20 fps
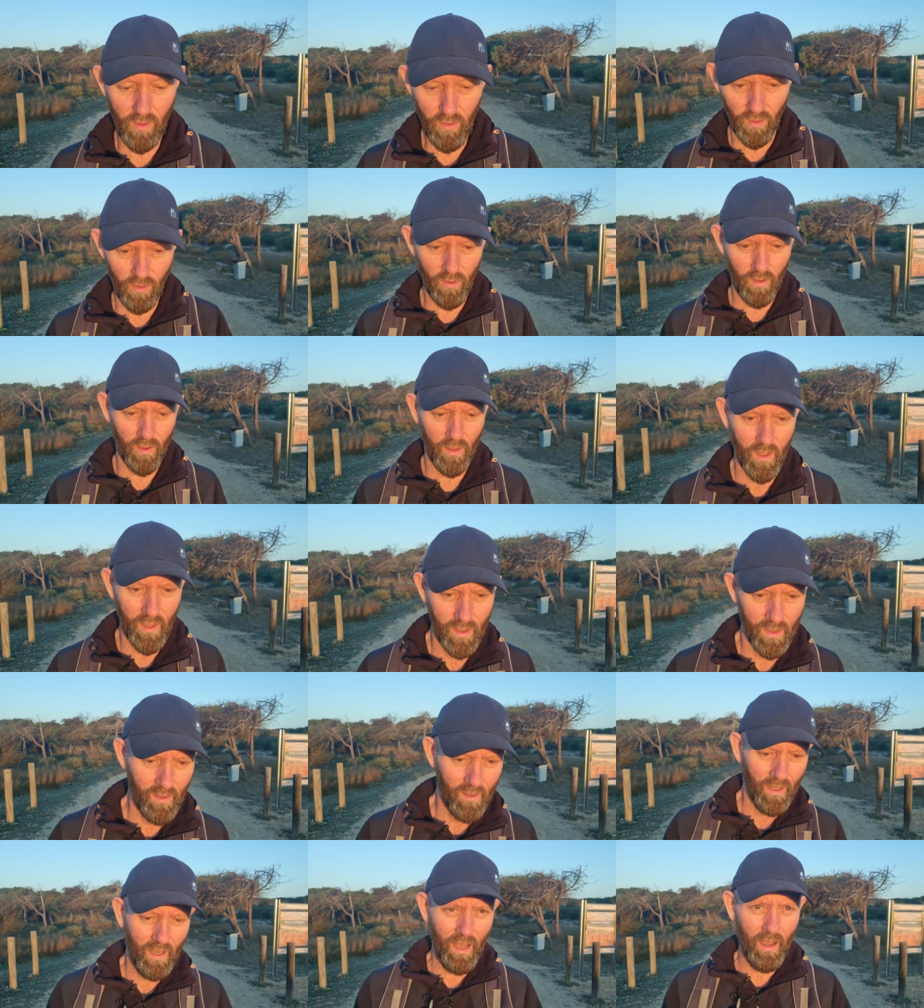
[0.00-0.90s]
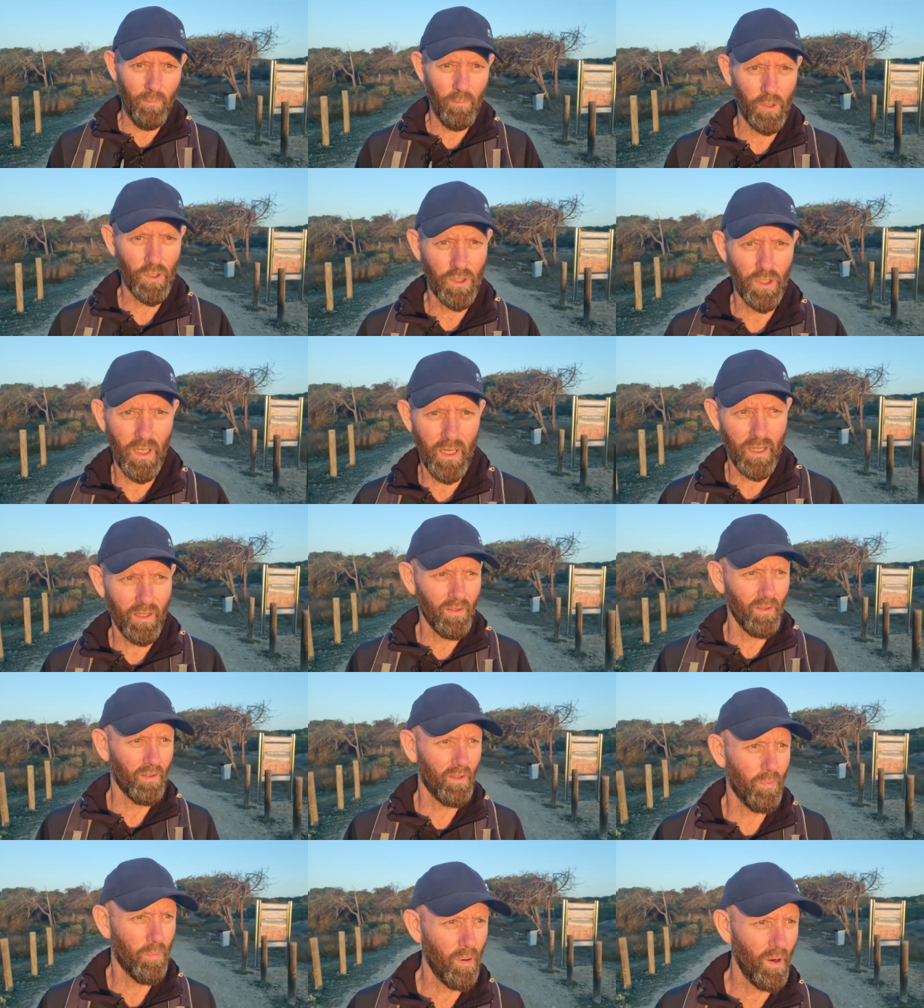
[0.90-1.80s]
Or how much you
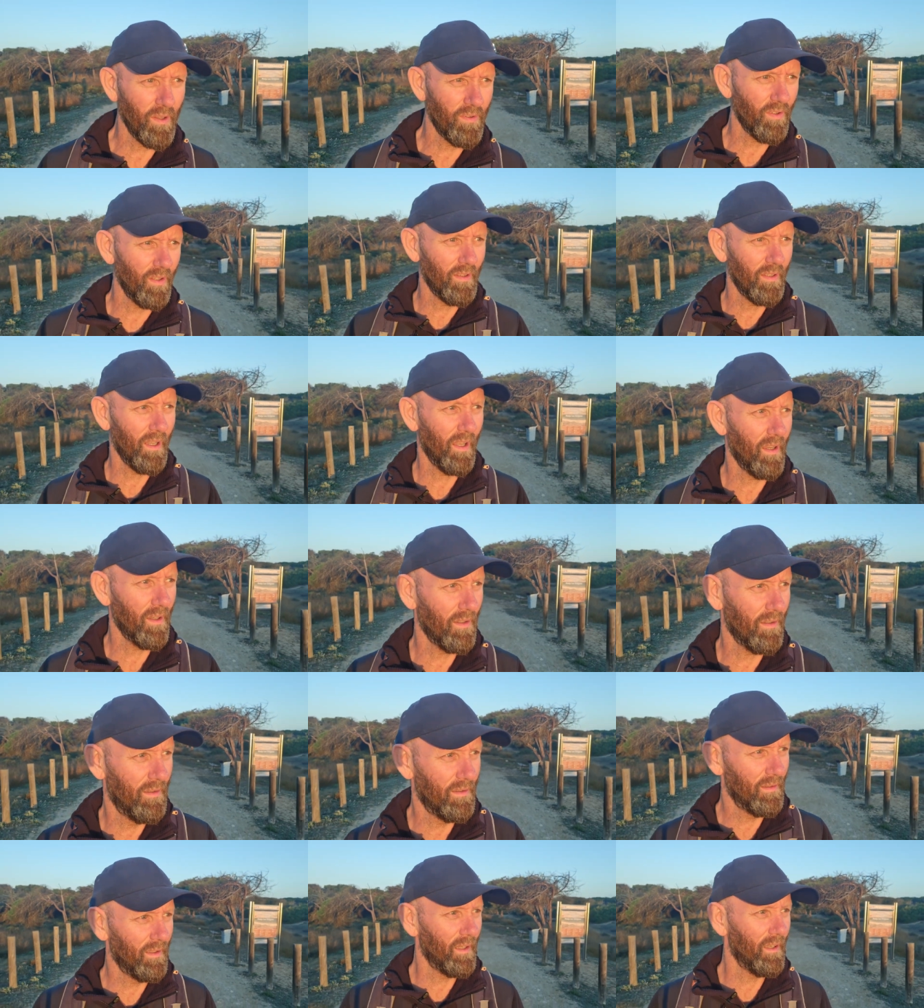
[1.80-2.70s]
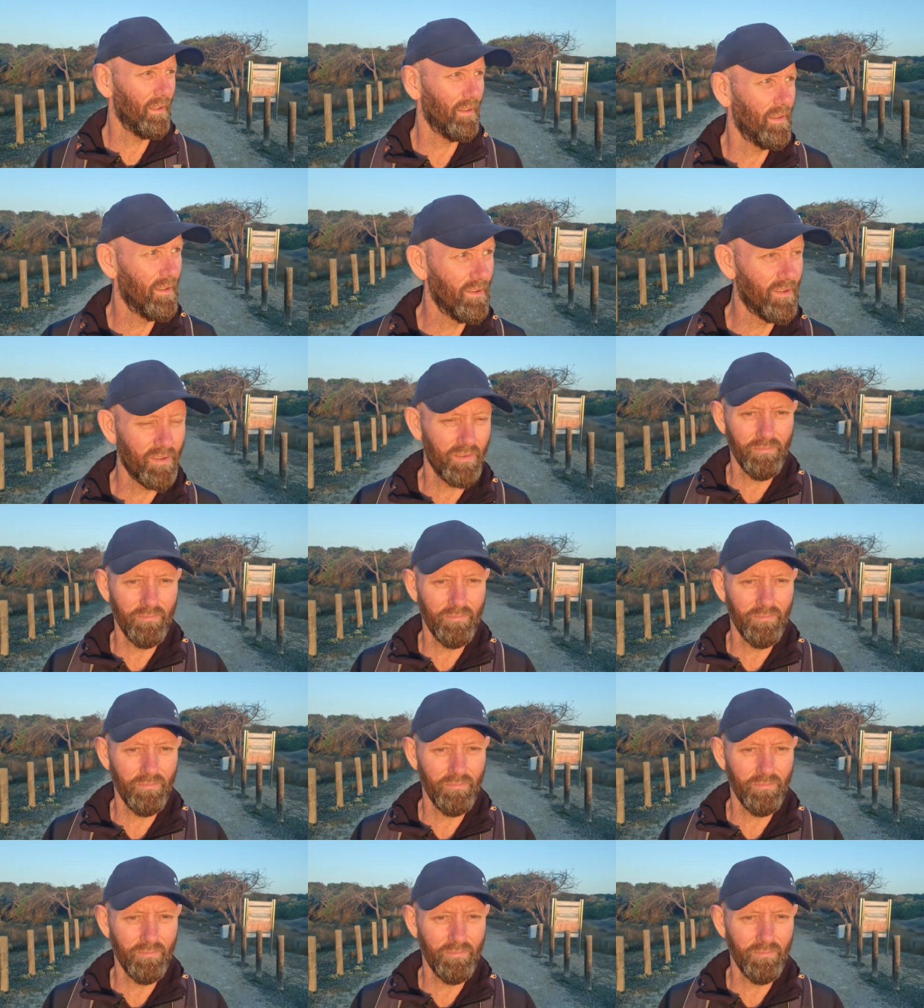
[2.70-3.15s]
needed to press on the, the, the